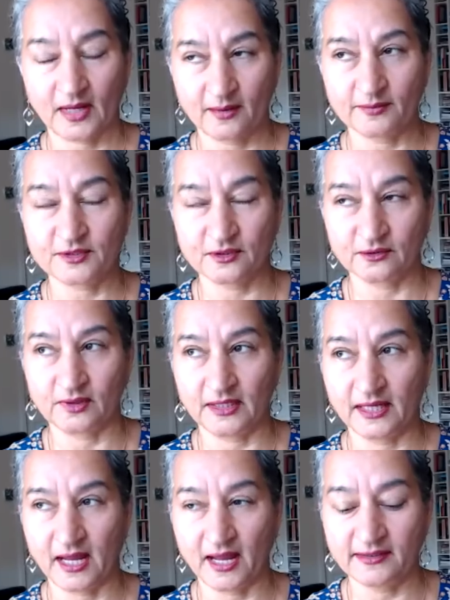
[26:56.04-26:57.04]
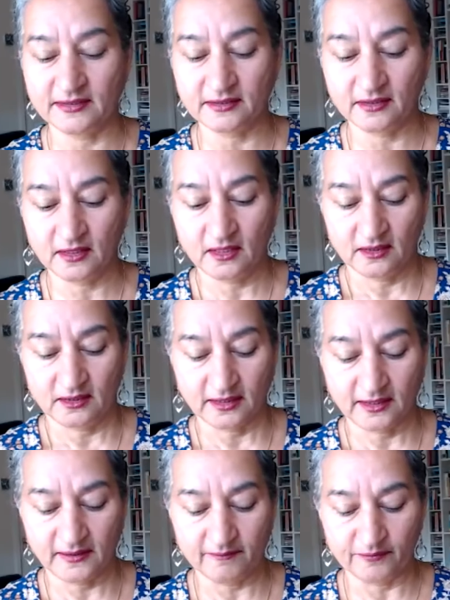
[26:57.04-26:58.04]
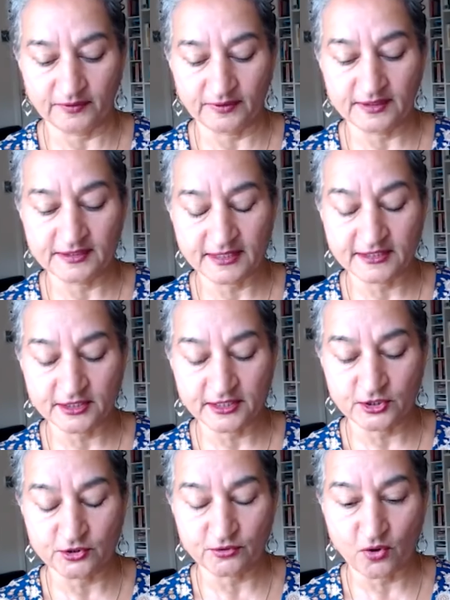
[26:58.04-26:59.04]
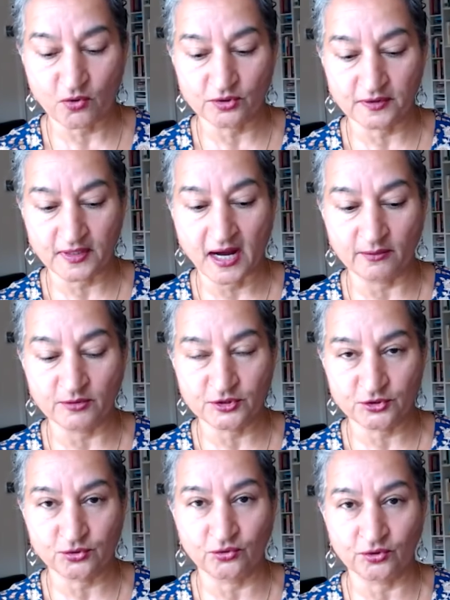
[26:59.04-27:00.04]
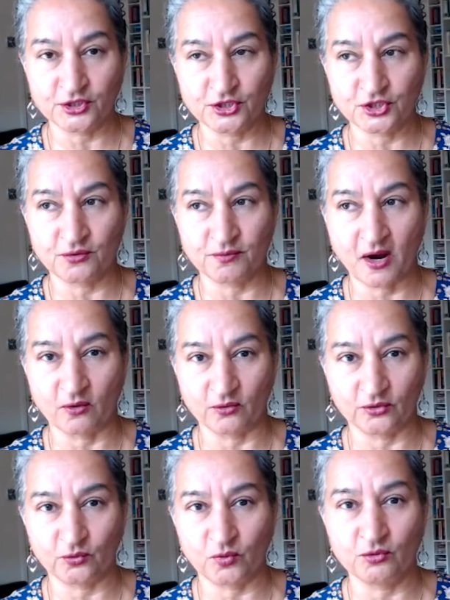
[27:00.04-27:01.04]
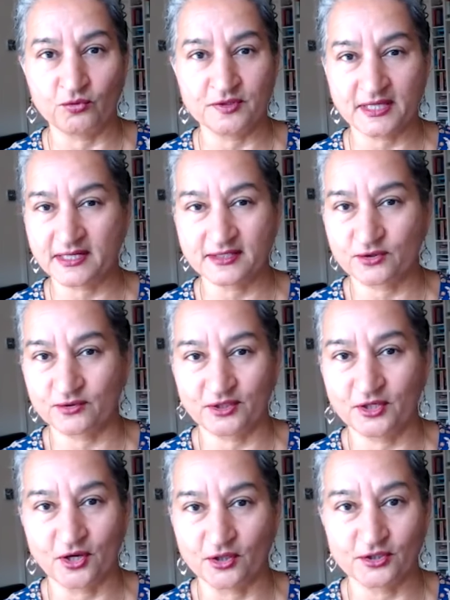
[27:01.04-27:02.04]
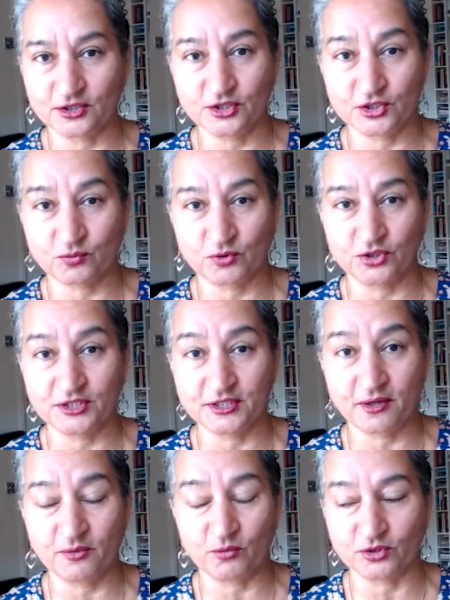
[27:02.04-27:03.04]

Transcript: Absolutely. And um, the 16 year old that I was talking to you about, the one who said, I don't, you know, I just want you to tell me